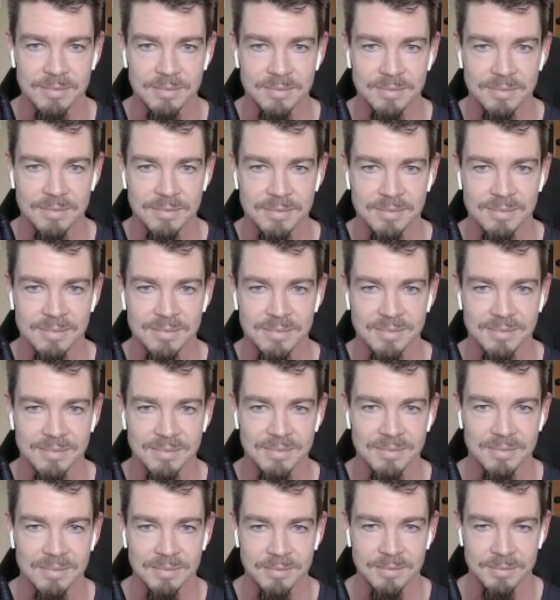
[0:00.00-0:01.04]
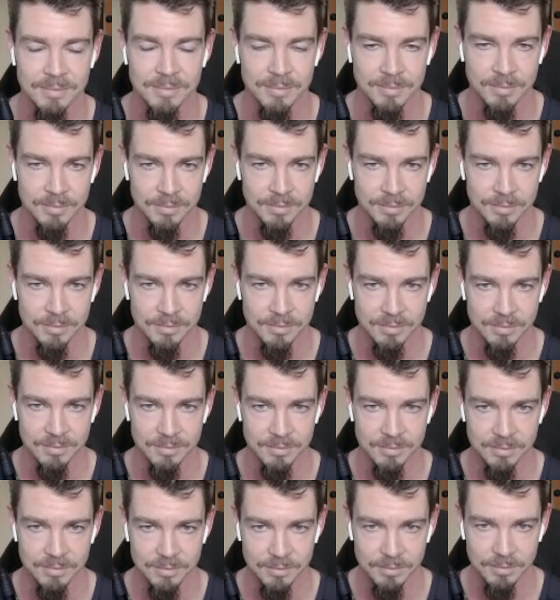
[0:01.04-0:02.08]

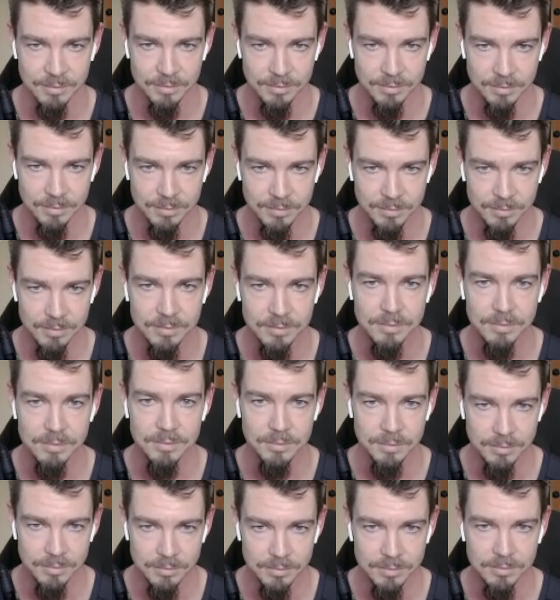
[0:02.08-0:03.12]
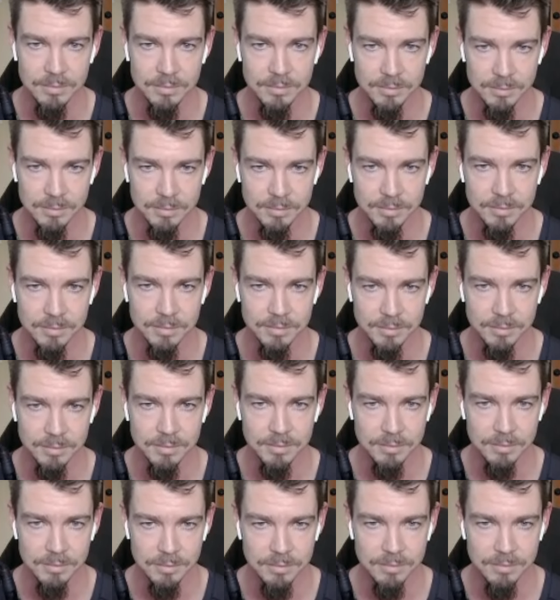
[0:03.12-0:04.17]

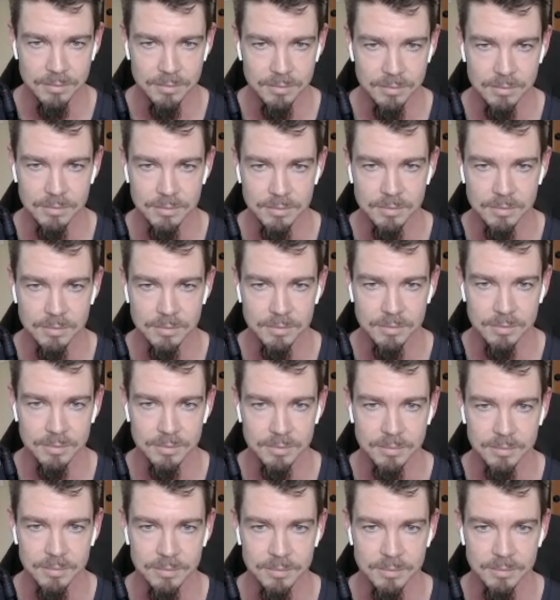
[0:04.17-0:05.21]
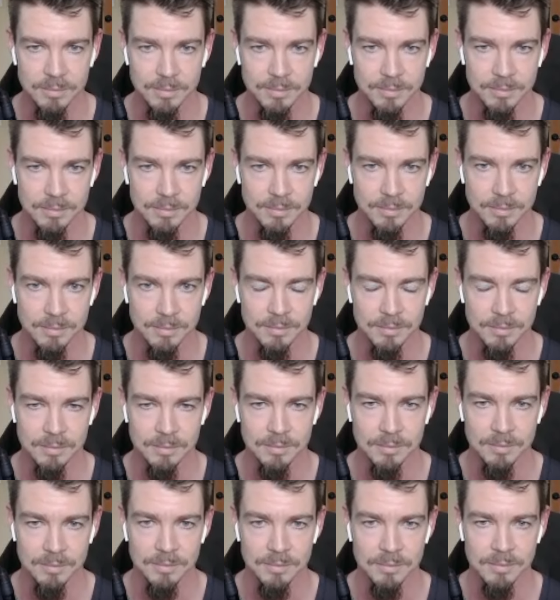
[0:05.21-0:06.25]

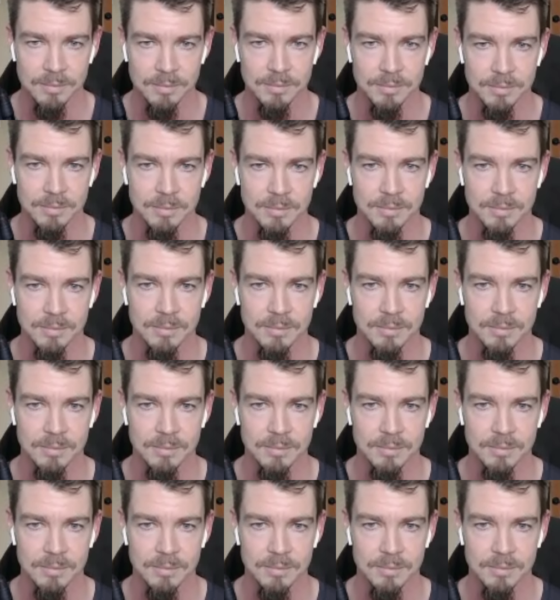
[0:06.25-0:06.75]
This person isn't speaking.